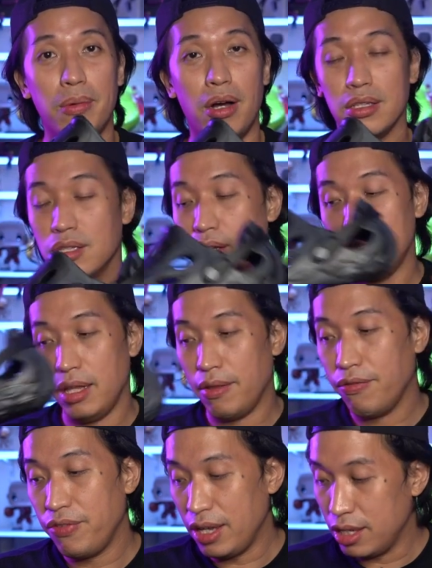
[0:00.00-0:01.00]
Mocs because it
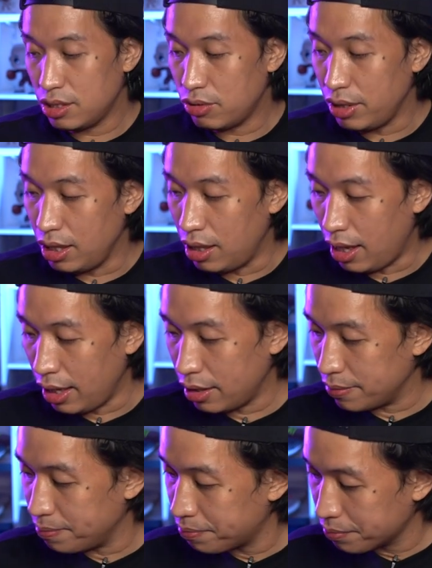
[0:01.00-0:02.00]
feels really light.
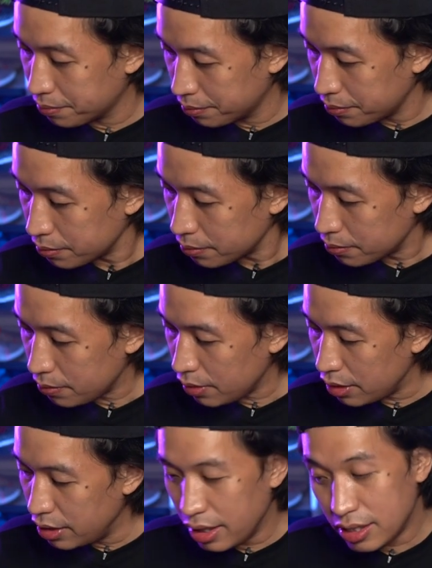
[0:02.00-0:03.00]

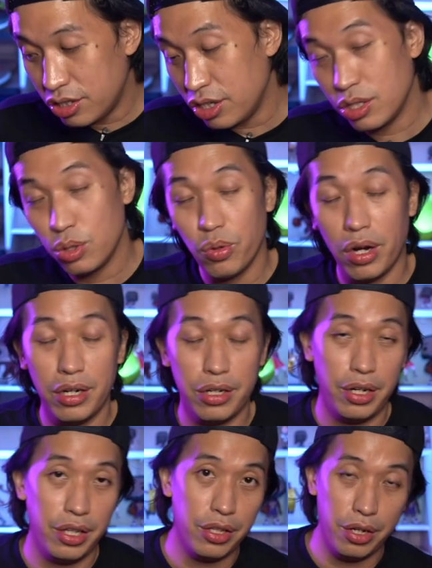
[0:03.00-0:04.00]
It is just
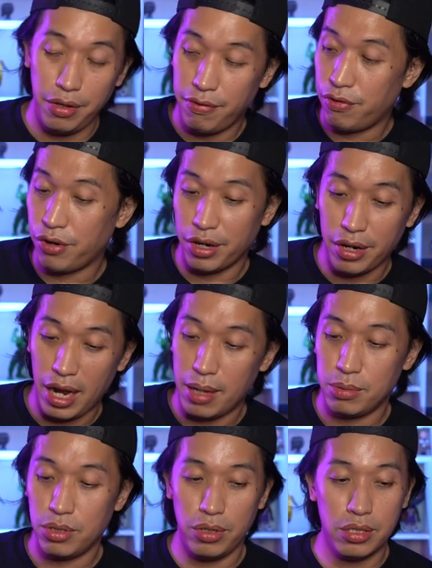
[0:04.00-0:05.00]
234
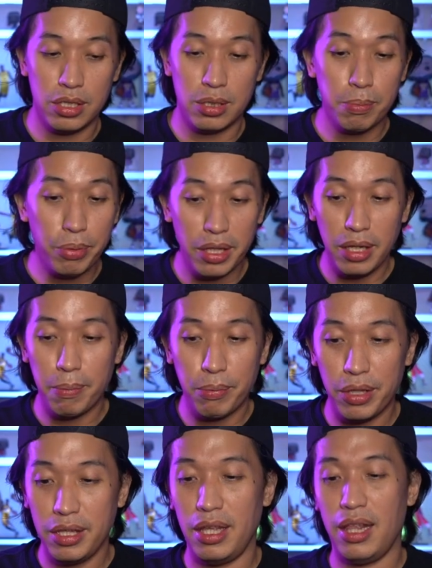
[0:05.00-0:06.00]
grams, so it's pretty,
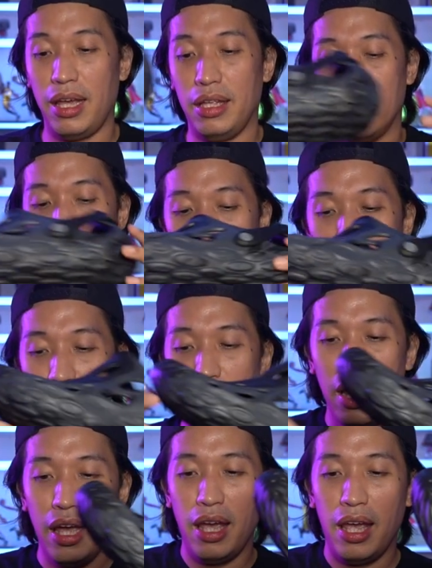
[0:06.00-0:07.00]
pretty light.
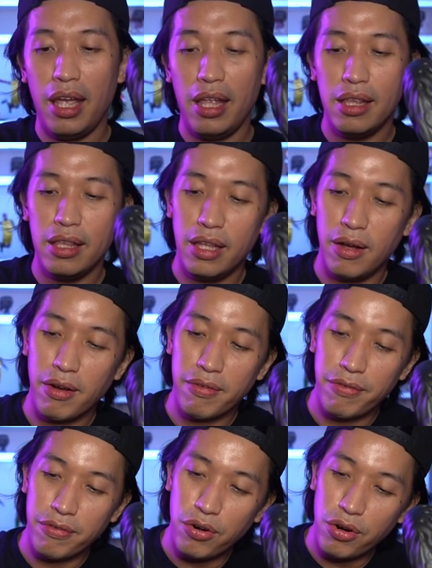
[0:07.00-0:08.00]
And
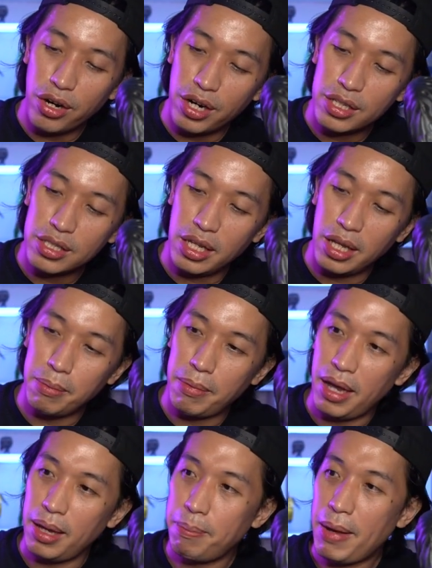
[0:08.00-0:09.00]
of course, in
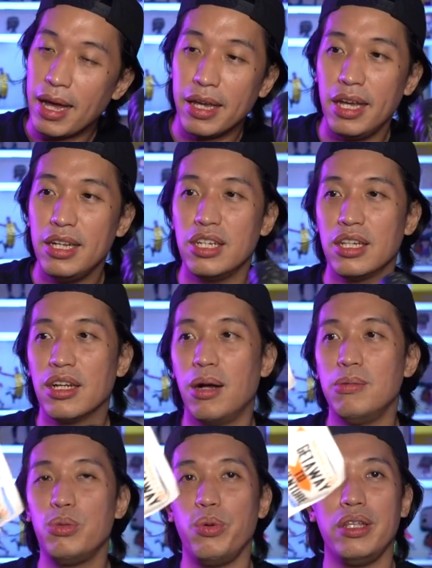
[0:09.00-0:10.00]
my package, it
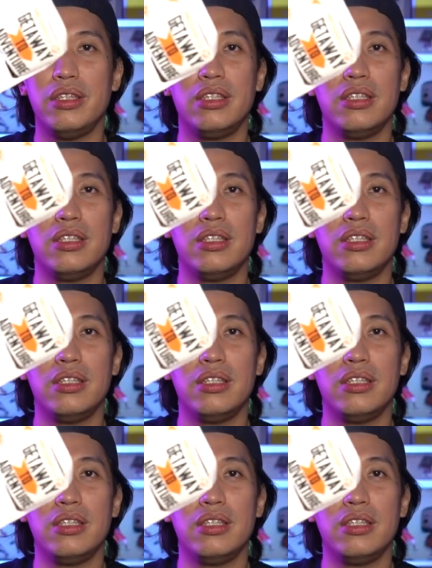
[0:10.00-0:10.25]
comes with